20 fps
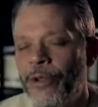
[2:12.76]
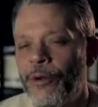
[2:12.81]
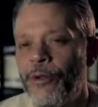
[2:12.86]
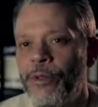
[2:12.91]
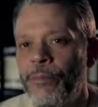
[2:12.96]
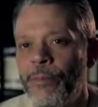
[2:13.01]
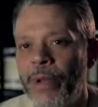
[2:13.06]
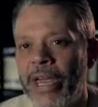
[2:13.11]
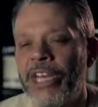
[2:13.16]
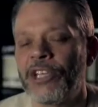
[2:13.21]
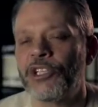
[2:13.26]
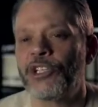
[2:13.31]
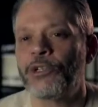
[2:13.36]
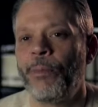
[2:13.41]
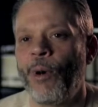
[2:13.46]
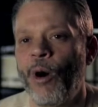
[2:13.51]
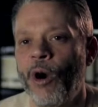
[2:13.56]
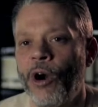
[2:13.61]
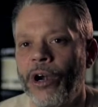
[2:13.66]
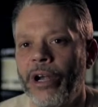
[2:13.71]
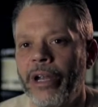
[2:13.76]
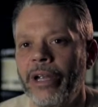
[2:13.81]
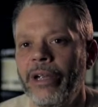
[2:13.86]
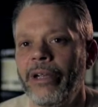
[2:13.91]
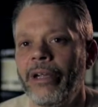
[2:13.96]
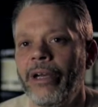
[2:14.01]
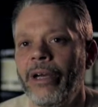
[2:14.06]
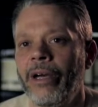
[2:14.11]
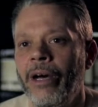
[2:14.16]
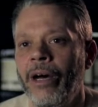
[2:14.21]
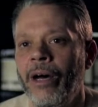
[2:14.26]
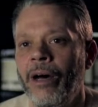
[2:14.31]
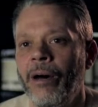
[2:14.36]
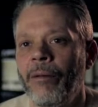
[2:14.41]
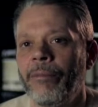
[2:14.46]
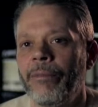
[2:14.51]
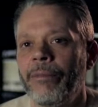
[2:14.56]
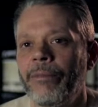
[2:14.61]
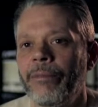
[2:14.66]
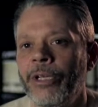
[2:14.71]
They're the main spark.
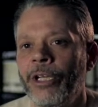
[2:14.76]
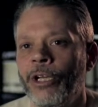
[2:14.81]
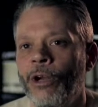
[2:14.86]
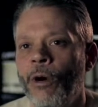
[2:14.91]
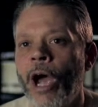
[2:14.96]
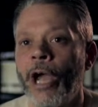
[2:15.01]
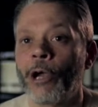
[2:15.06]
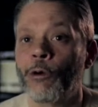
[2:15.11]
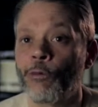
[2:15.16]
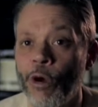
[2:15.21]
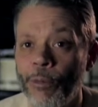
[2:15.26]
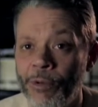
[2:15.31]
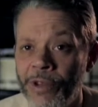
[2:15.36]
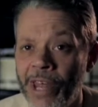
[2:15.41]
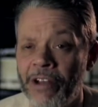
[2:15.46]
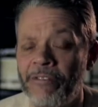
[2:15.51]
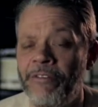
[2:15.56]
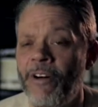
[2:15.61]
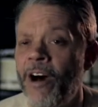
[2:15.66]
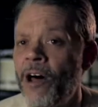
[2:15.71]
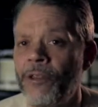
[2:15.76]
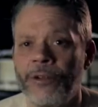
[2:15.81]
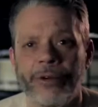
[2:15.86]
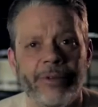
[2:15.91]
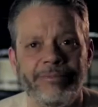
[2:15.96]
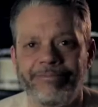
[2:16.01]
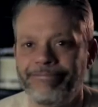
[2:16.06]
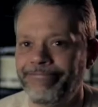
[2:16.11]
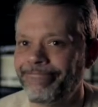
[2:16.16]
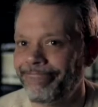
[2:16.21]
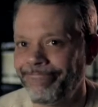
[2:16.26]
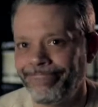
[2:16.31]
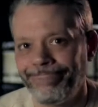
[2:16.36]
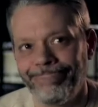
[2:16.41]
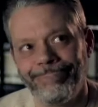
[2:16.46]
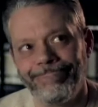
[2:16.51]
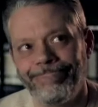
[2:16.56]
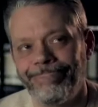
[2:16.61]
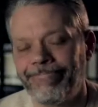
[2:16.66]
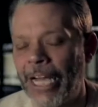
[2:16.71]
I grew up without a father.
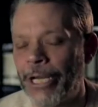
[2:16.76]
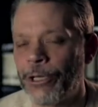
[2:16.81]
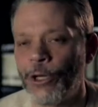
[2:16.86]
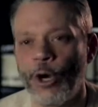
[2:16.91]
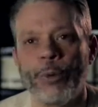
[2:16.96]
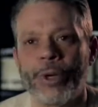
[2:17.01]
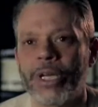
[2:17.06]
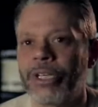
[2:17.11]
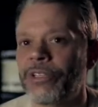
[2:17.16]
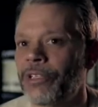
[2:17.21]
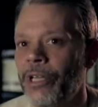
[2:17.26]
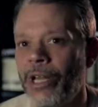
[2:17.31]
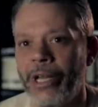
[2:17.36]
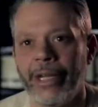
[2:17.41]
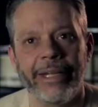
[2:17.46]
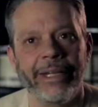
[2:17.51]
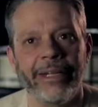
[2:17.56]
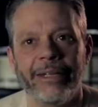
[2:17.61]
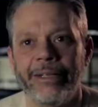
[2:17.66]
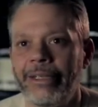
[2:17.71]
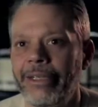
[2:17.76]
I know what it's like.